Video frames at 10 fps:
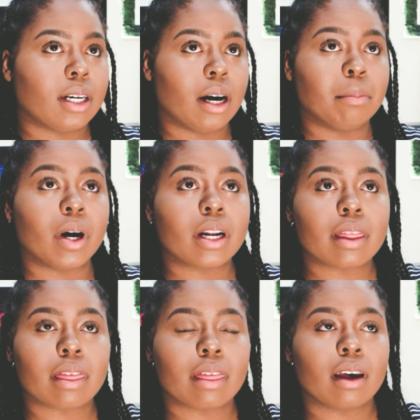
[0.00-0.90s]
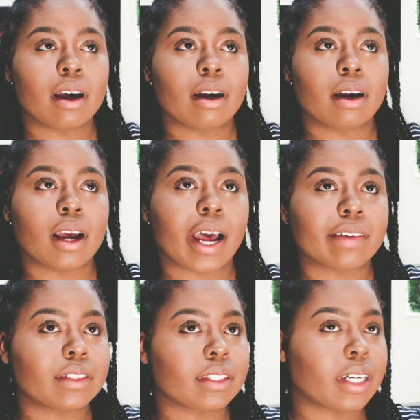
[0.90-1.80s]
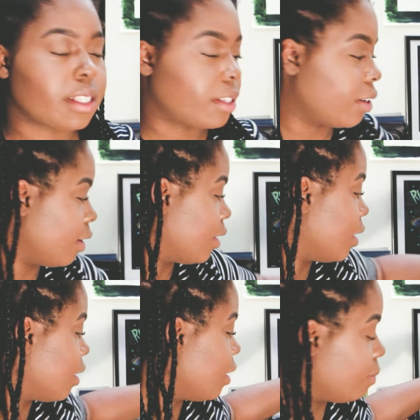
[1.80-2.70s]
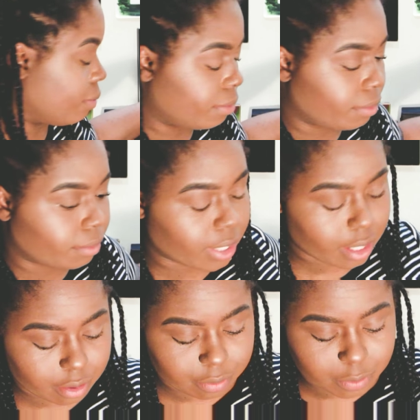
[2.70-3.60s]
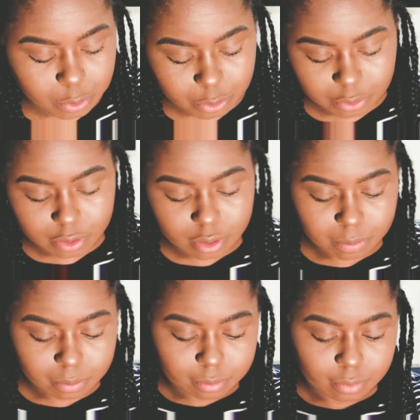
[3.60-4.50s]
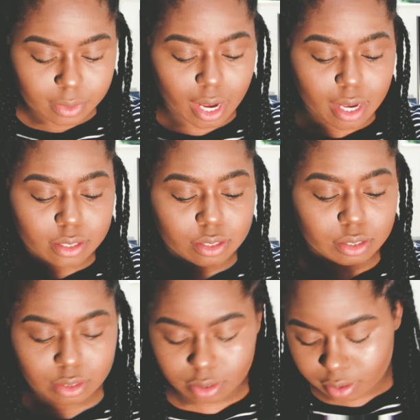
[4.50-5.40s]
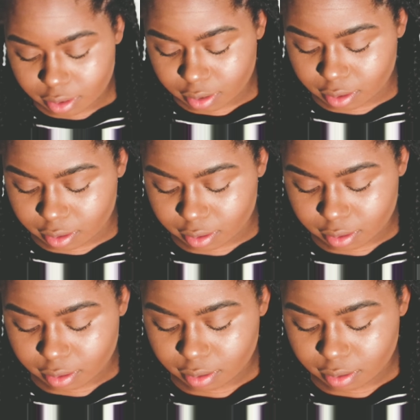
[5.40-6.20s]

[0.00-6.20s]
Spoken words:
a month after I started taking photos, and it's just a ball